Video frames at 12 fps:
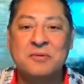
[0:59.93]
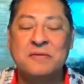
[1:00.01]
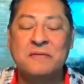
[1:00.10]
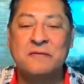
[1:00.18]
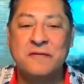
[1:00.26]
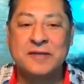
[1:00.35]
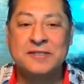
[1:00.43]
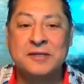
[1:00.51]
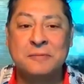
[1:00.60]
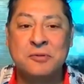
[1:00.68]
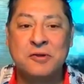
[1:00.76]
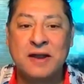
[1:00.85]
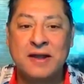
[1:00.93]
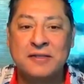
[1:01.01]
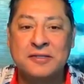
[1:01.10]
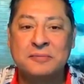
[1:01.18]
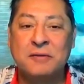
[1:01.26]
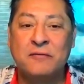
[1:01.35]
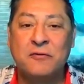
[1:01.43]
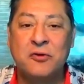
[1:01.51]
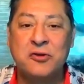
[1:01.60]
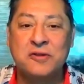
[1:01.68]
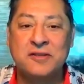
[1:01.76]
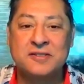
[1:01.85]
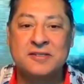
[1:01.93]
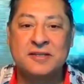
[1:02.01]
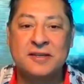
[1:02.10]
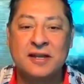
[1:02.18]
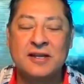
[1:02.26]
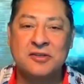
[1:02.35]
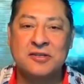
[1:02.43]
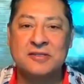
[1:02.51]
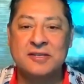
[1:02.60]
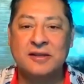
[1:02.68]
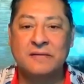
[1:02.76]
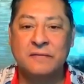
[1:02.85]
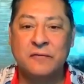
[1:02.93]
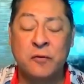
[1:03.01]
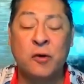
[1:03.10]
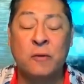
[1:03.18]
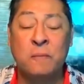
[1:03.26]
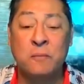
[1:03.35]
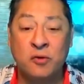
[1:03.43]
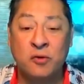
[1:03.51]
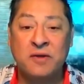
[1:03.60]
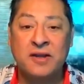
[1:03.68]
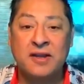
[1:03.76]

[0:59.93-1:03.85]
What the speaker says: you fix up your house before you list it so that you can sell it for more